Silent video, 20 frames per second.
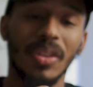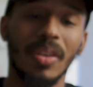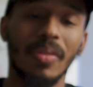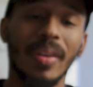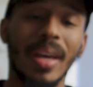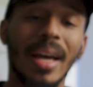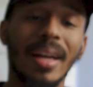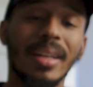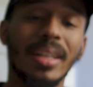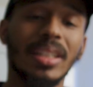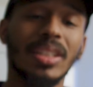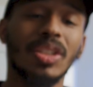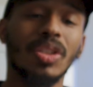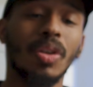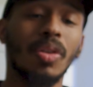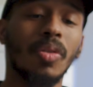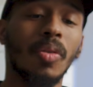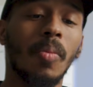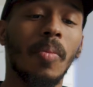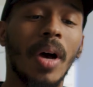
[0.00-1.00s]
If you had an
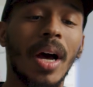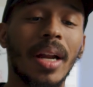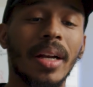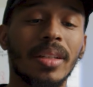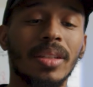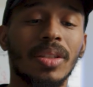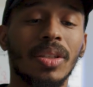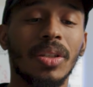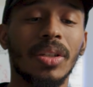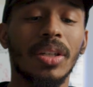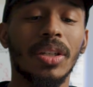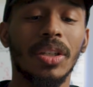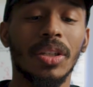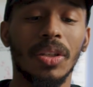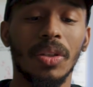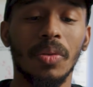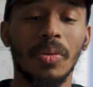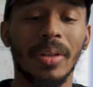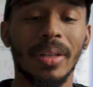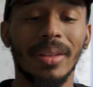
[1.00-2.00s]
external monitor,
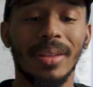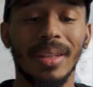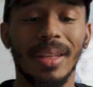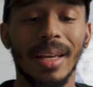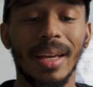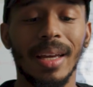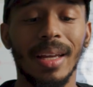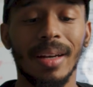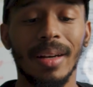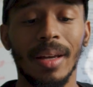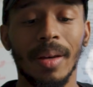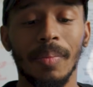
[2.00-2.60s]
you could then